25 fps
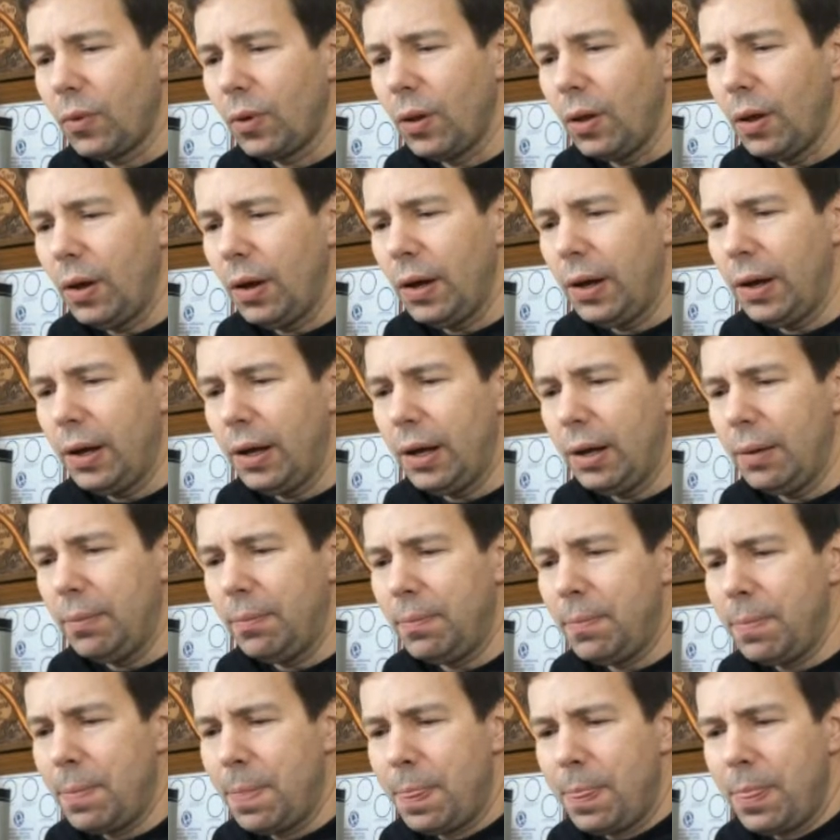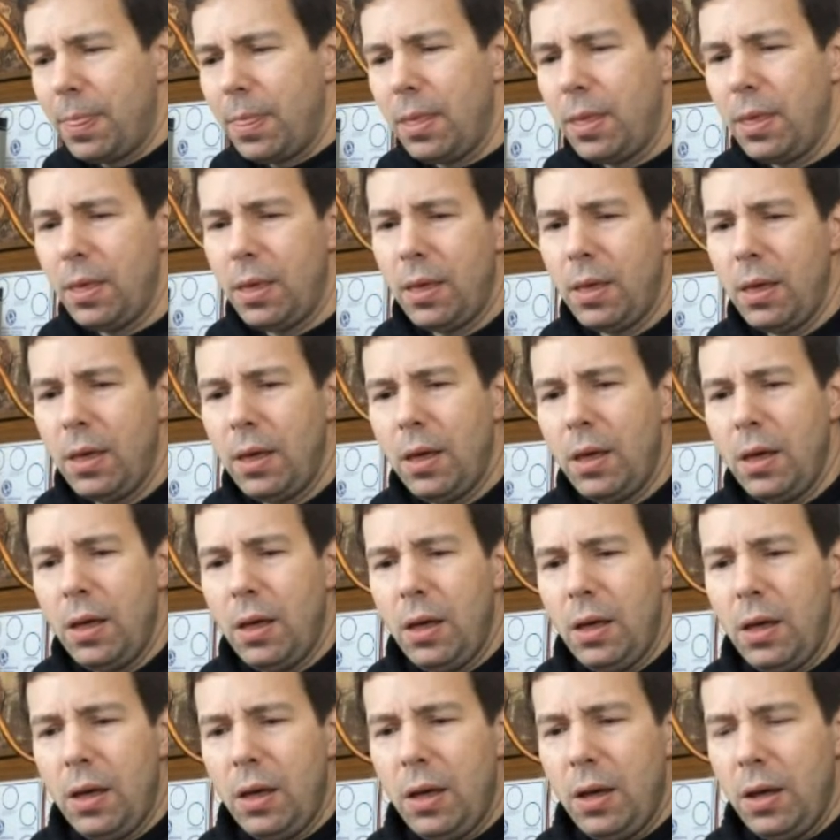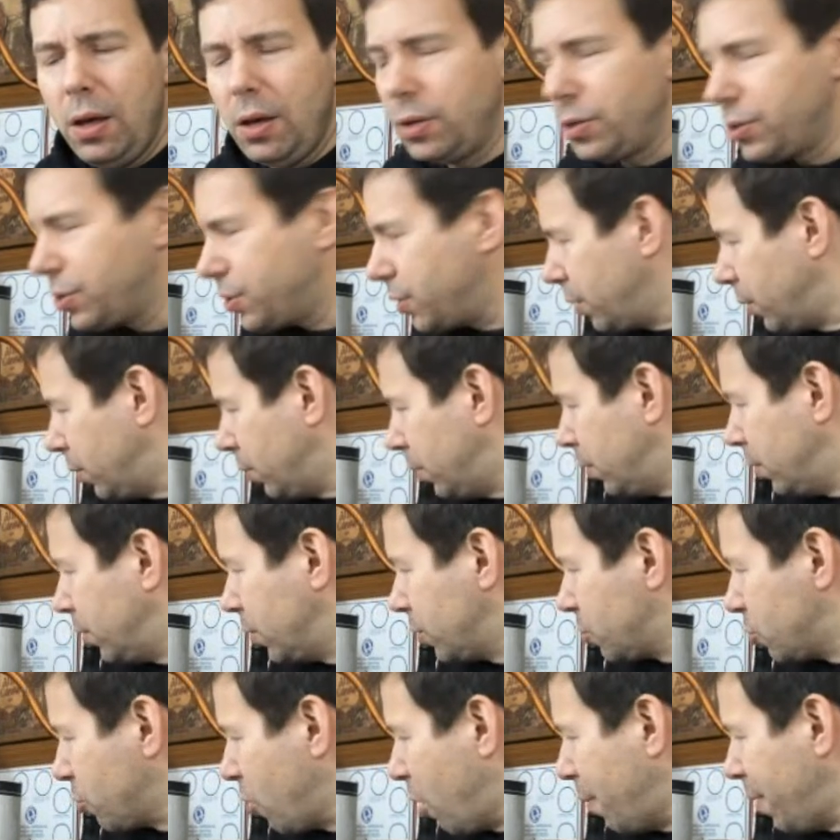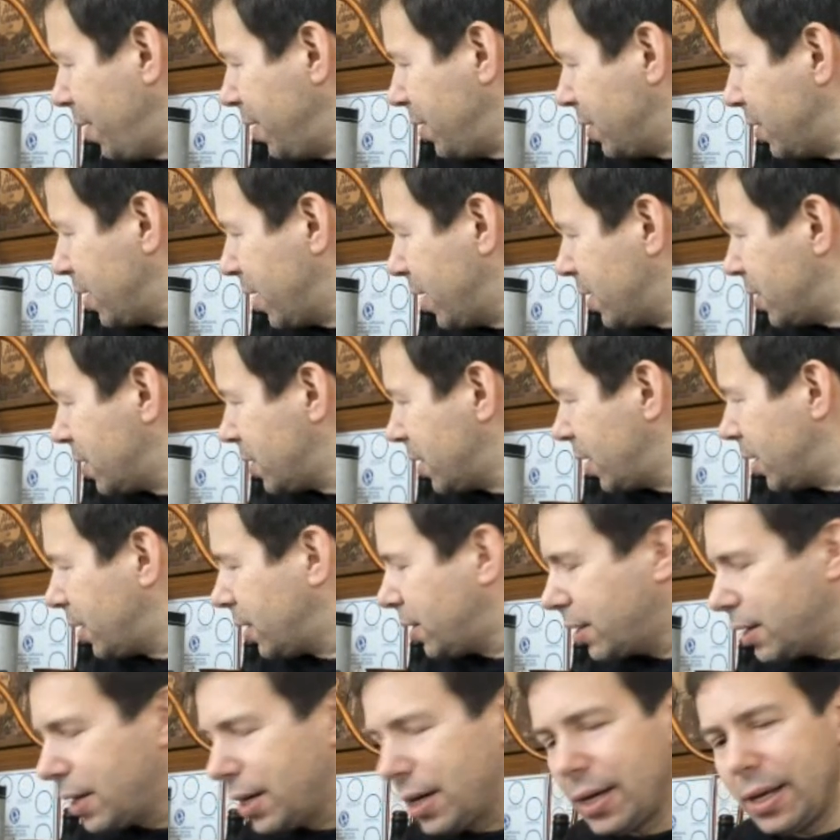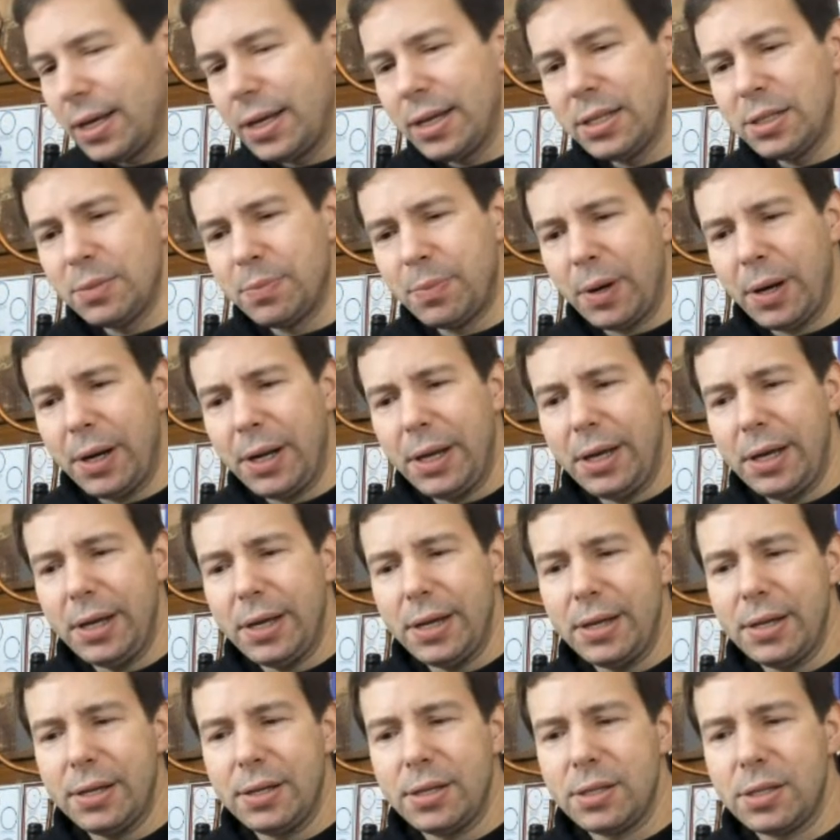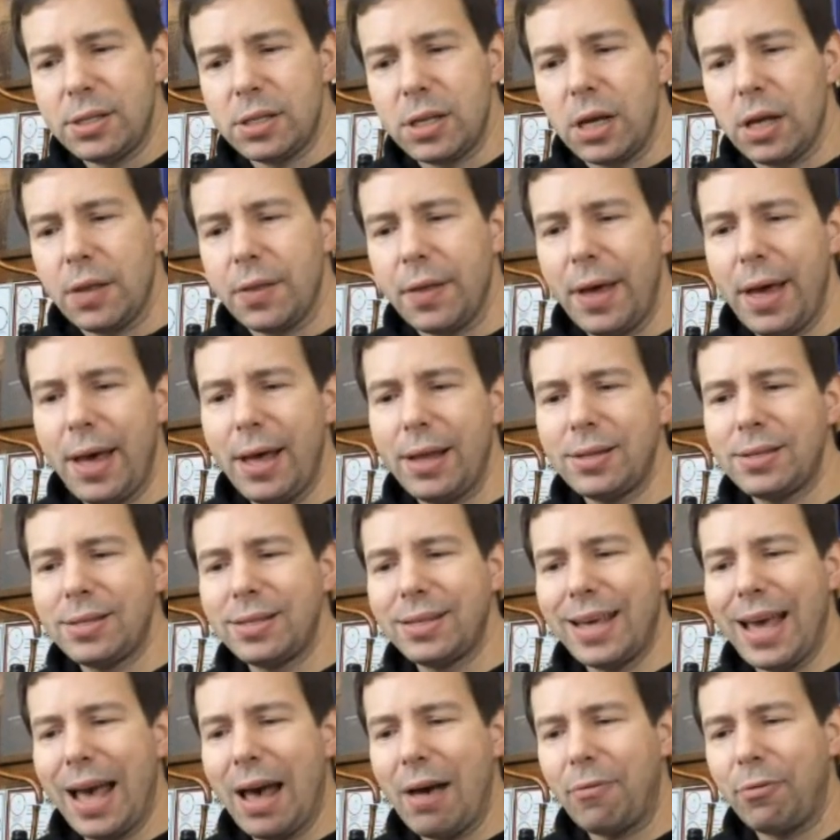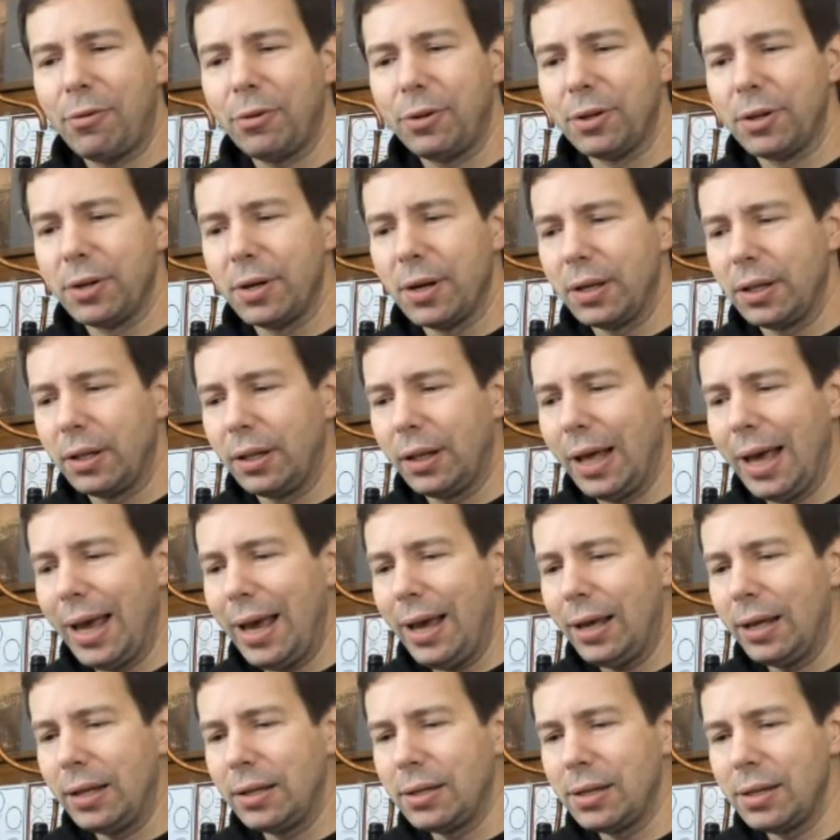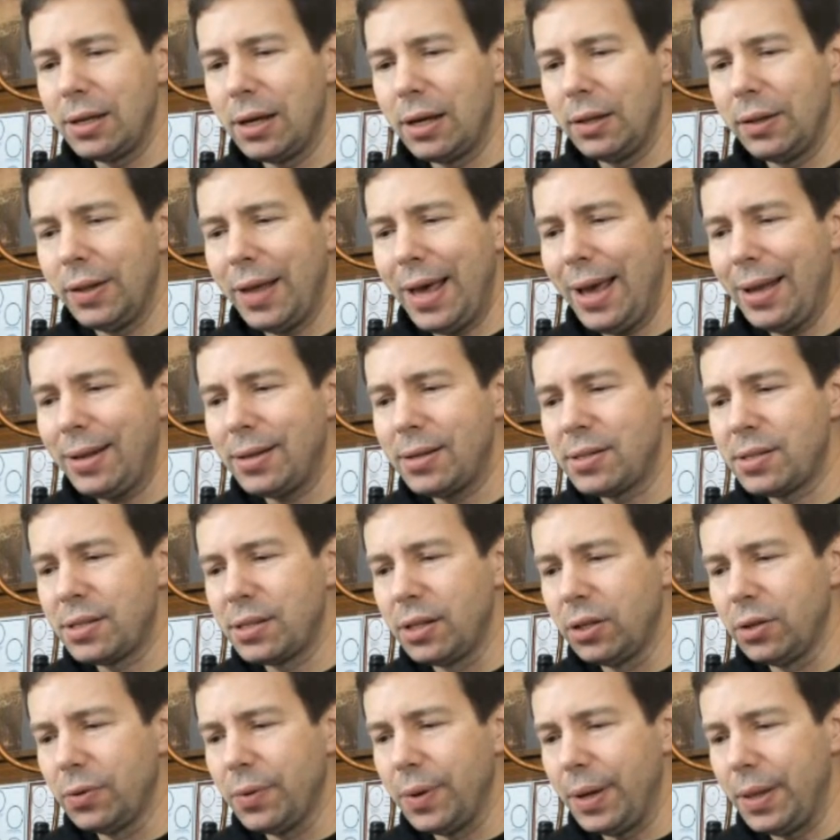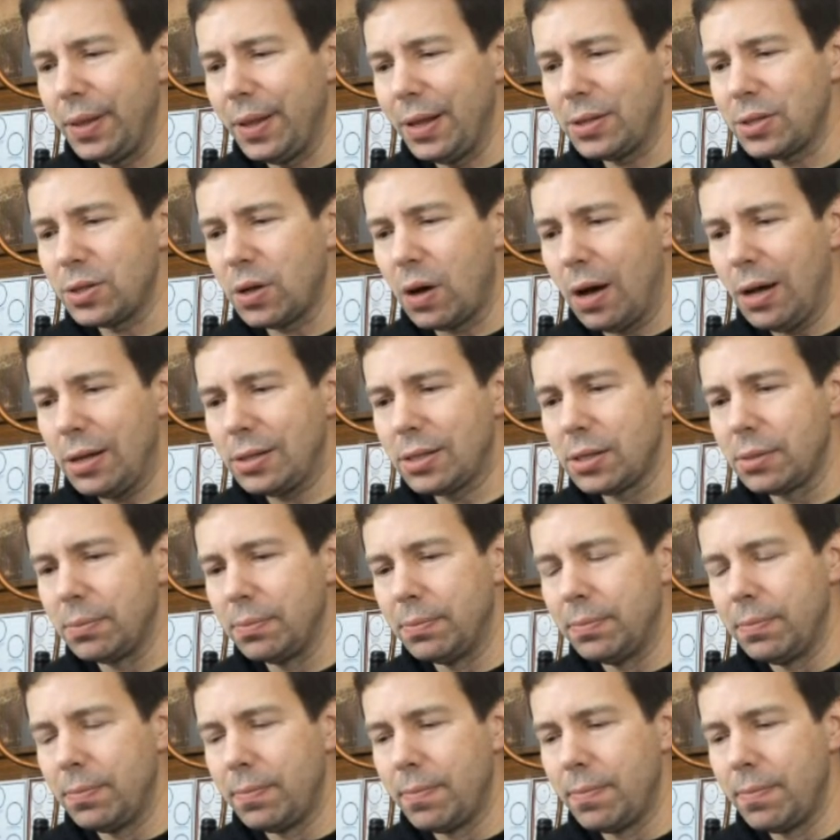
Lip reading: So, Swami says that his buddy is the head scaffolder at Laing Distillery. That's awesome.